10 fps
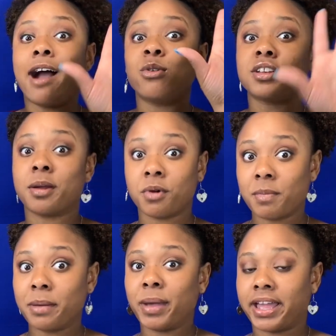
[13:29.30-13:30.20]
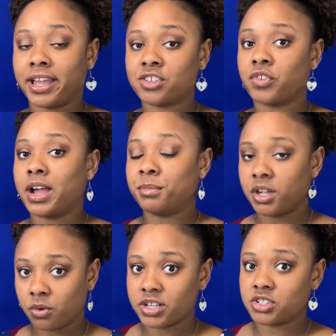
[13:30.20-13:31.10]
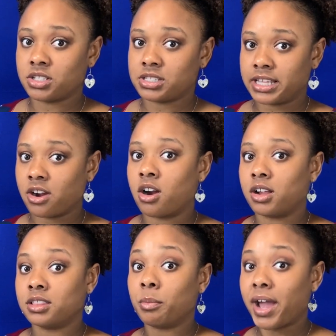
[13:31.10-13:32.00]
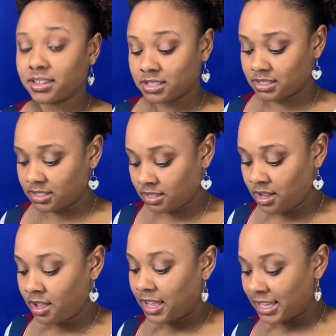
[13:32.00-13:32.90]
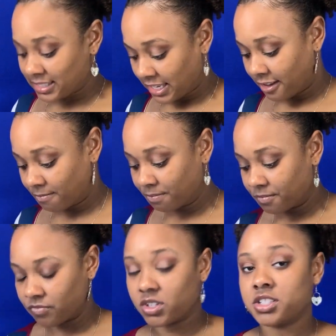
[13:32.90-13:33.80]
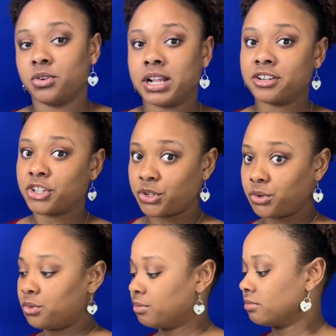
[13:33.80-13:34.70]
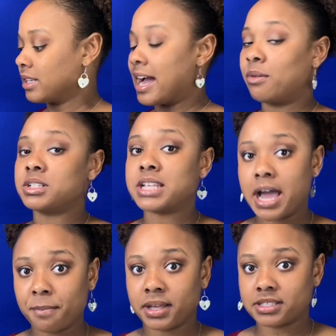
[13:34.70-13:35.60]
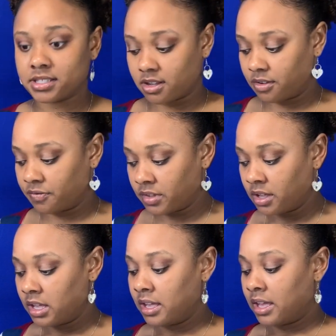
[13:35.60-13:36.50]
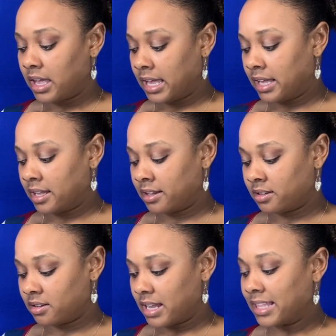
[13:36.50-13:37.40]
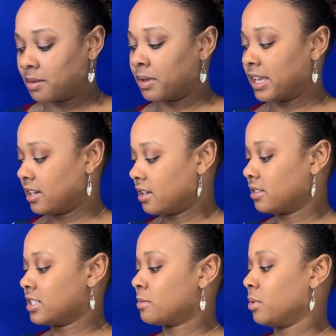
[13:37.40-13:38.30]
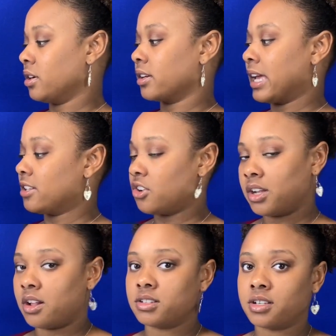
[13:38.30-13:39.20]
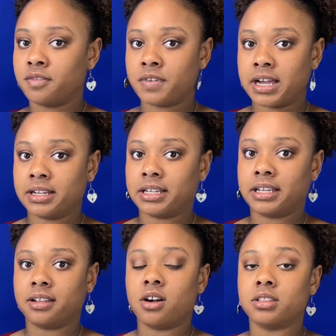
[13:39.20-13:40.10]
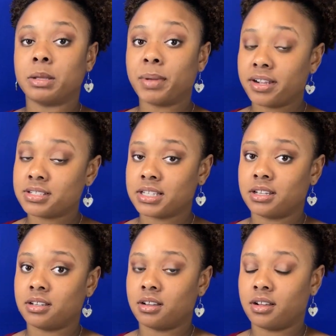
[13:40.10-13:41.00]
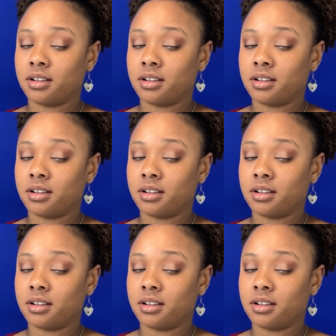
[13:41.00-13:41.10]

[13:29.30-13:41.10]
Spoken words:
I would number my page for how many questions there are in the practice exam. So what I do, I would time myself, and at the beginning of this book, and you can also find it on the Pearson